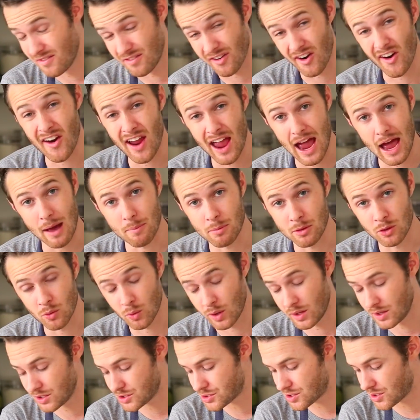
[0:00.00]
Very happy the
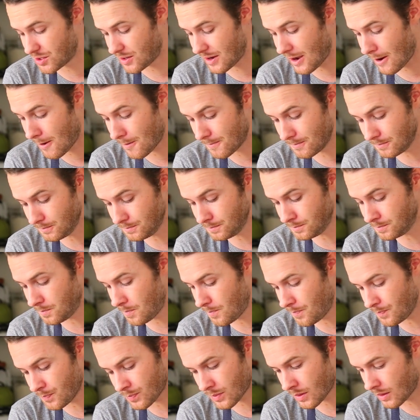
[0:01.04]
way this turned out.
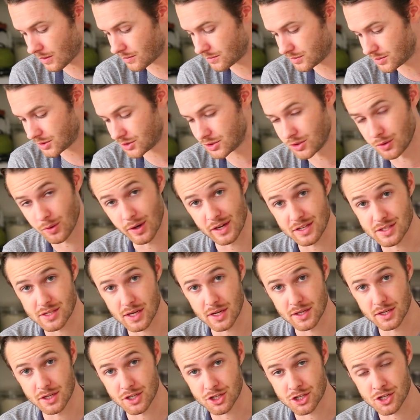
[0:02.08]
Just a great
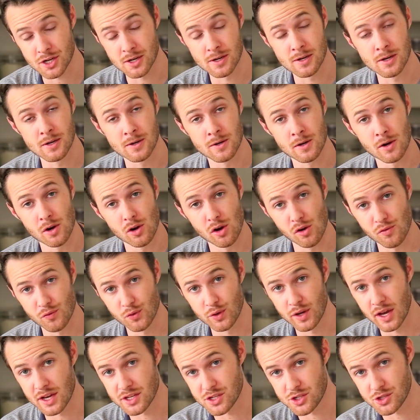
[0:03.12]
side dish.
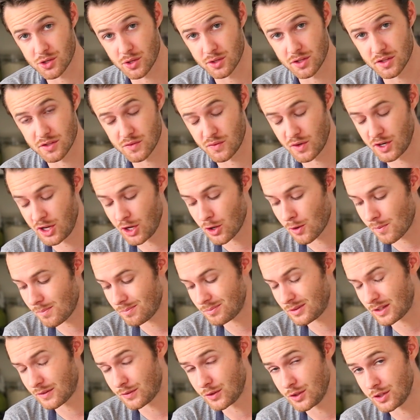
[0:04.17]
Hopefully you guys enjoyed this video.
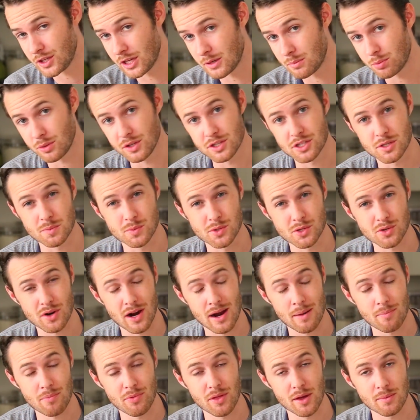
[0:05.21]
If you did, please
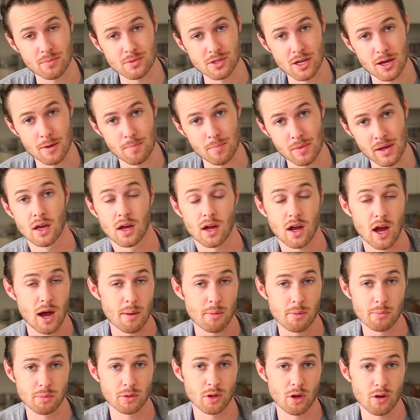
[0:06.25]
subscribe, thumbs up,
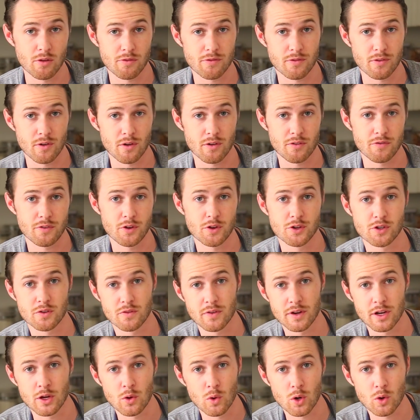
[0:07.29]
comment below for future
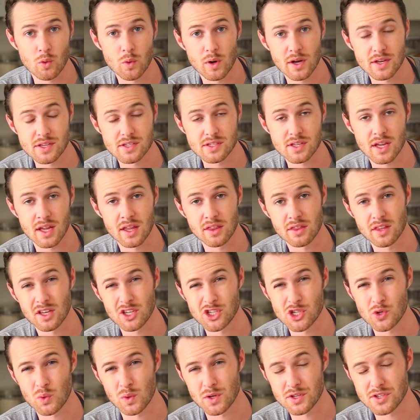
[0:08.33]
video requests and
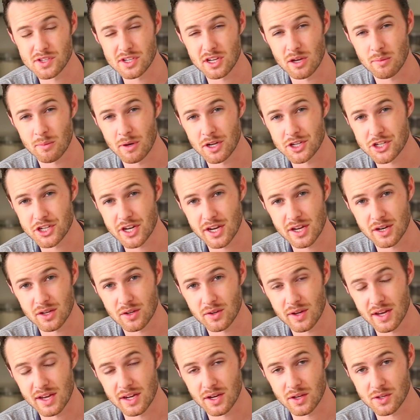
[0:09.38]
things you want to see on my
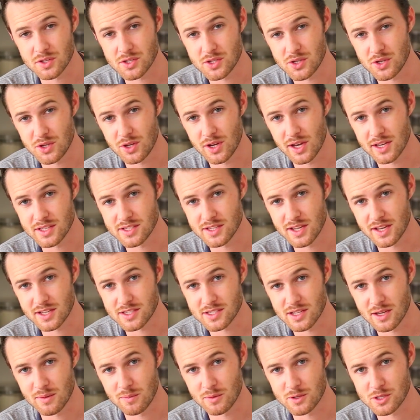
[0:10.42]
channel, and I'll see you guys next
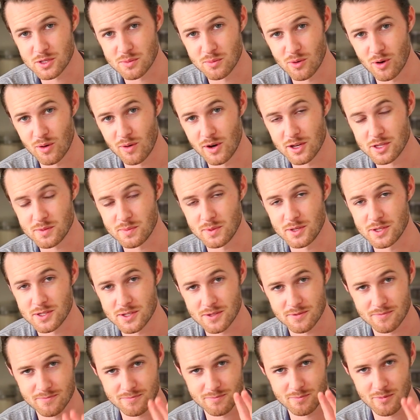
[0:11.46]
time with some more recipes.
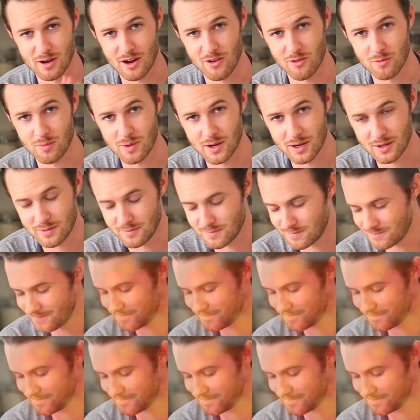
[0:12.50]
Bye everybody.